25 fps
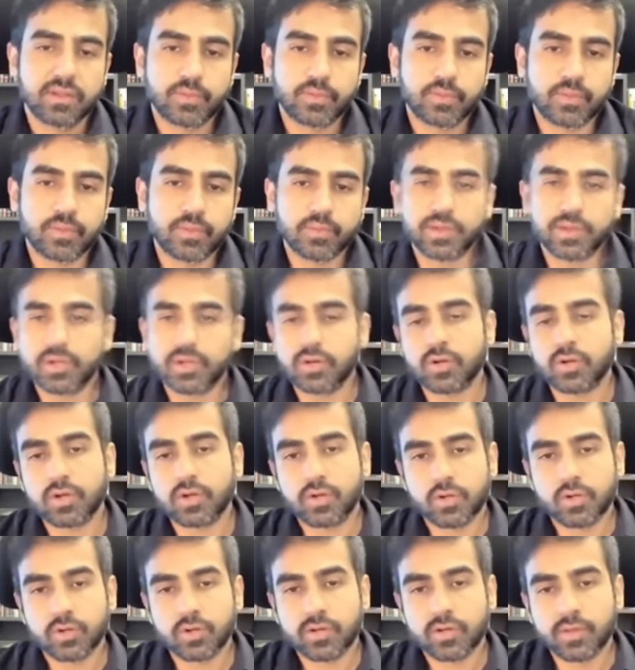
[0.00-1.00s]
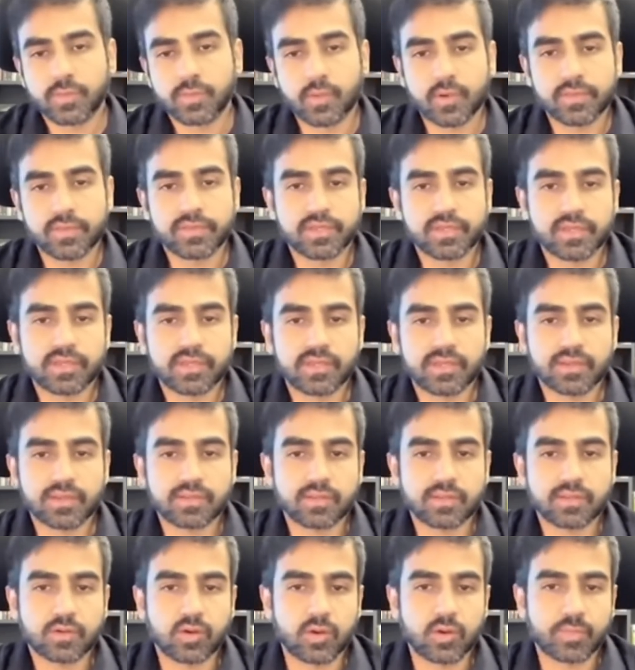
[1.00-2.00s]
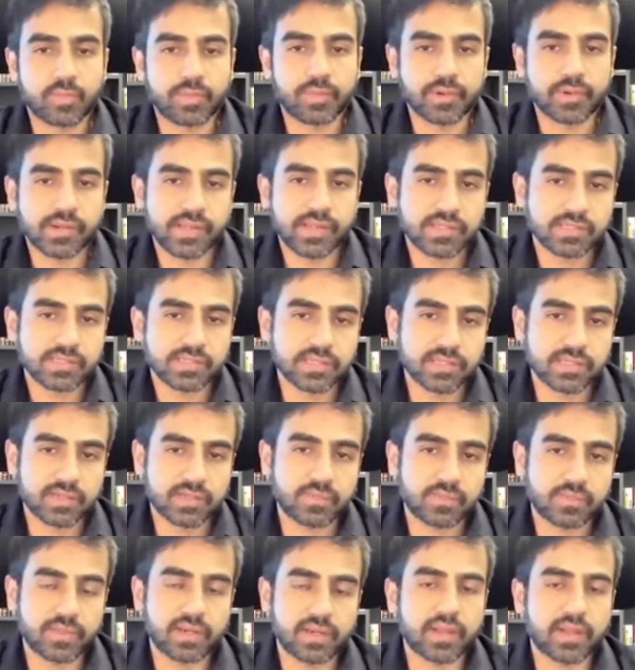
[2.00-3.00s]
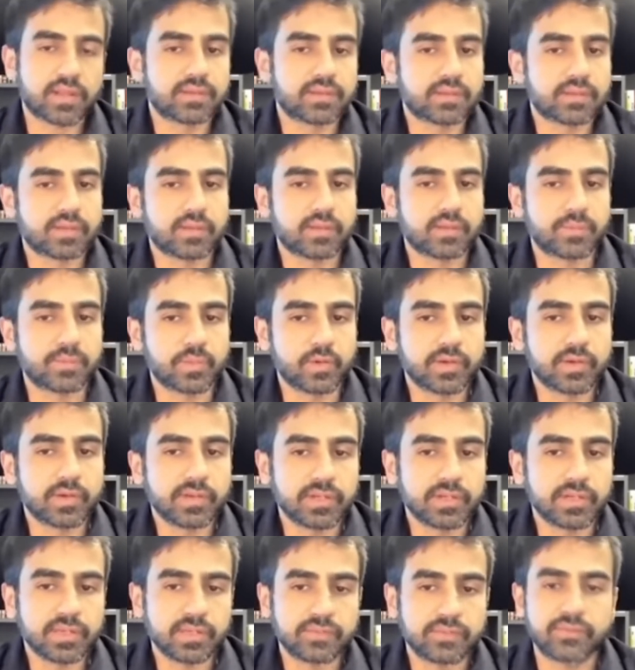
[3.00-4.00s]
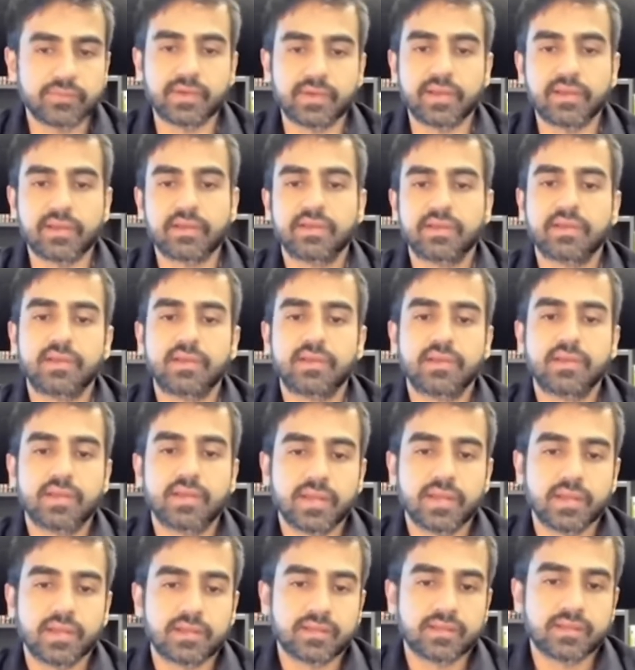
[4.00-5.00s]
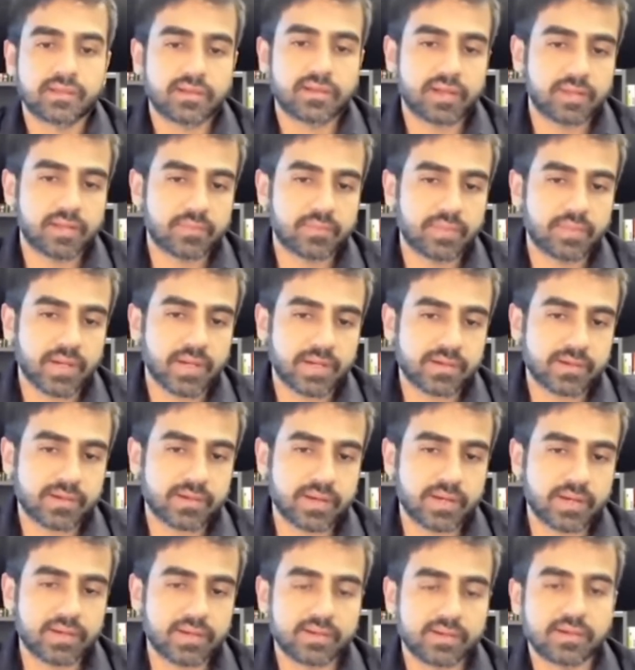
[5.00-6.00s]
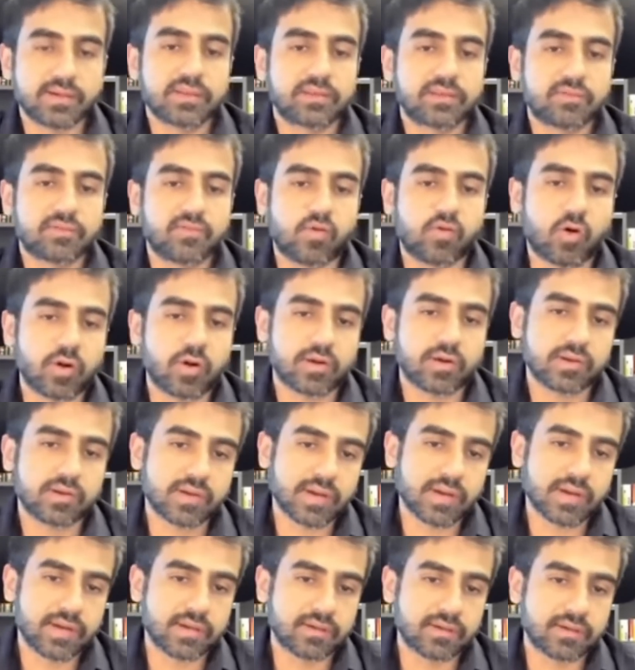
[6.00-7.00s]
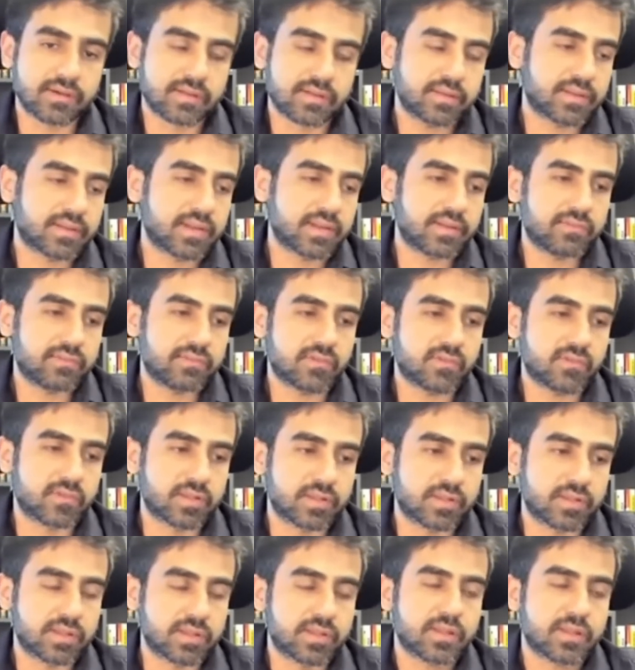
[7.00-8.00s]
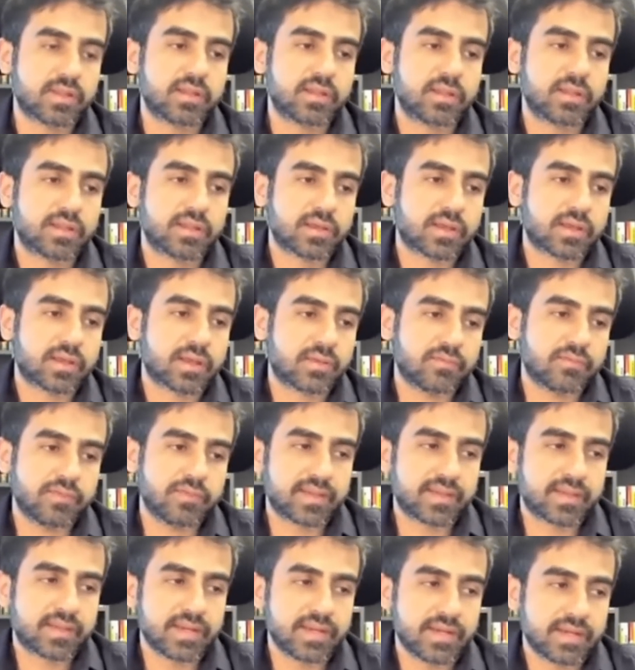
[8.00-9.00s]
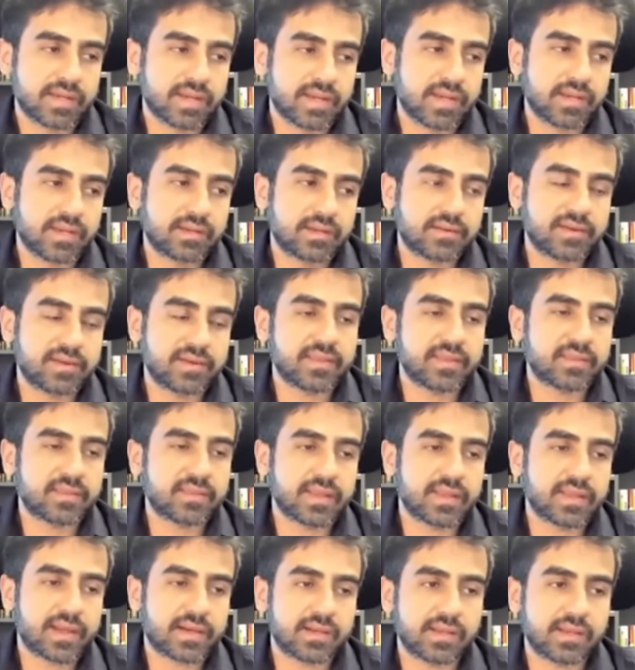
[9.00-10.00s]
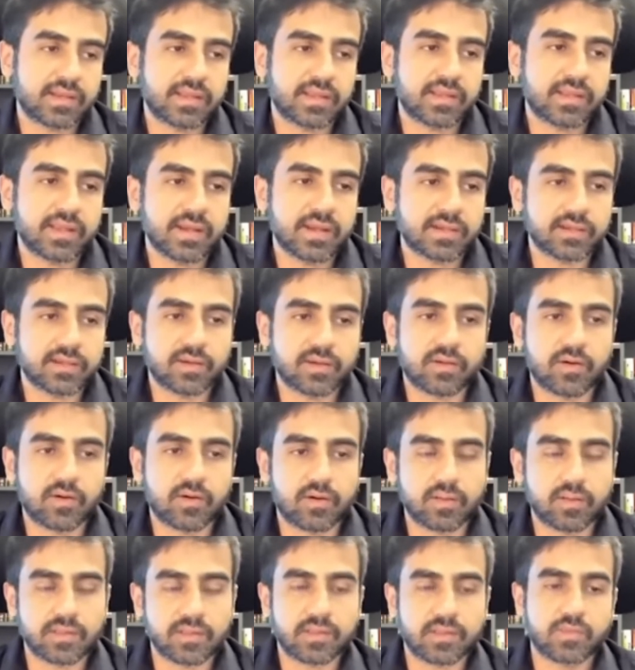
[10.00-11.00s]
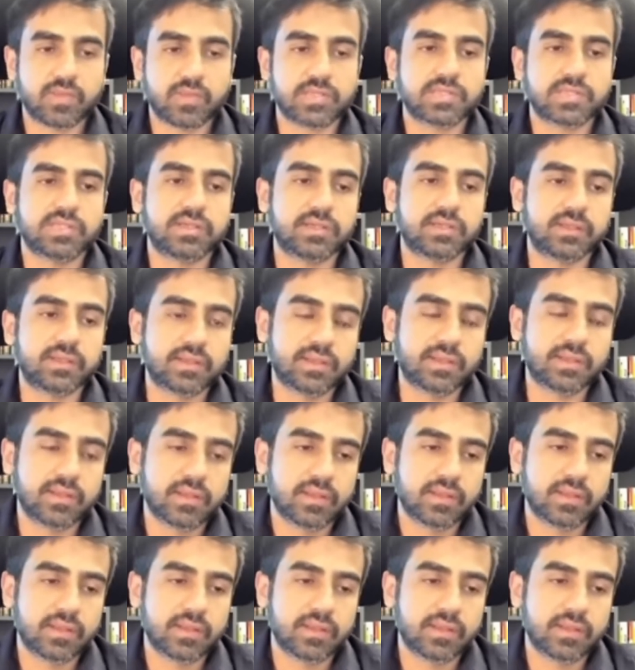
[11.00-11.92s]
We will not look upon this as a corporation, but as a community where it is run by traders for traders, and we will facilitate transacting at a cost which is